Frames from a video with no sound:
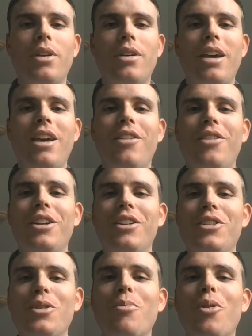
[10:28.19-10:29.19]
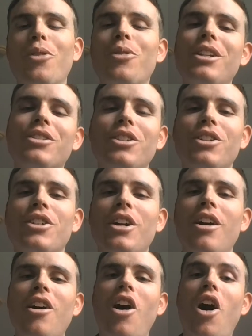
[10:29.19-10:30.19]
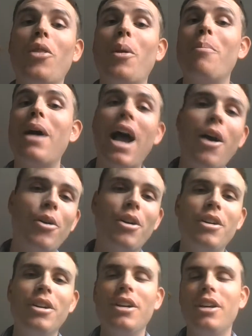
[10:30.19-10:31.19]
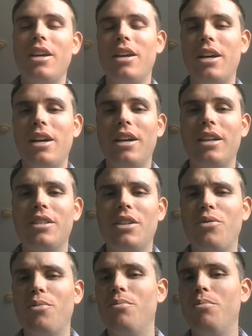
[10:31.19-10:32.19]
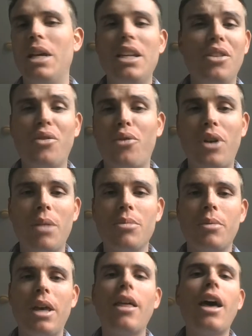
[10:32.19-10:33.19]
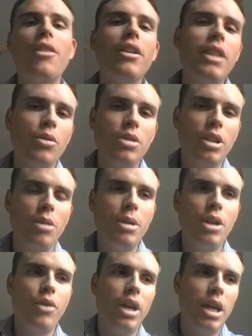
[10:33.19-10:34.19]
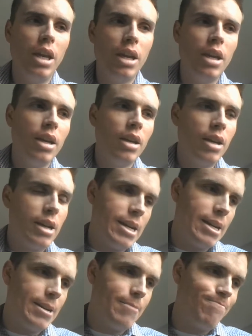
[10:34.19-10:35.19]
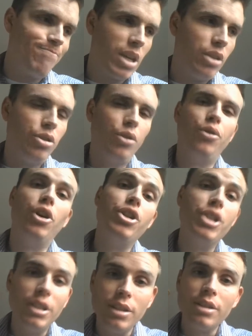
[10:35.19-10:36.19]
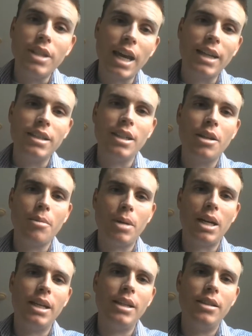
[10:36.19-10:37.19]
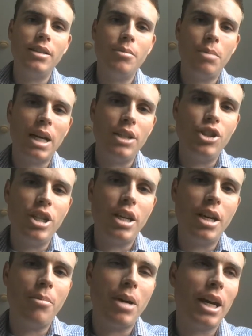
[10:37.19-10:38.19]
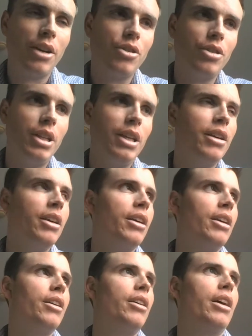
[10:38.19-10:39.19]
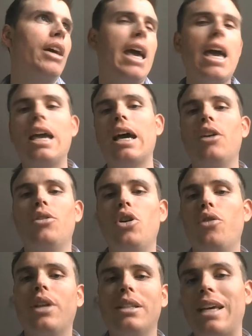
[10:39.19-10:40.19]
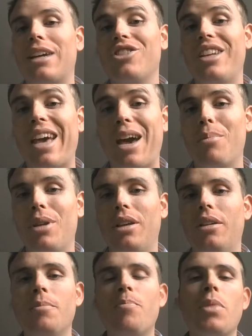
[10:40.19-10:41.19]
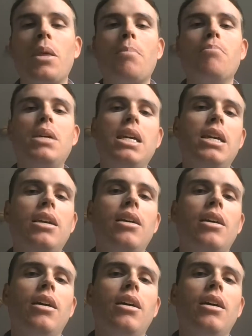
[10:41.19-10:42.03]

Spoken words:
having to do more research on the power, bending the frames. I think that was a little bit of a diversion tactic by GM, actually. I don't know if that's actually happening. B,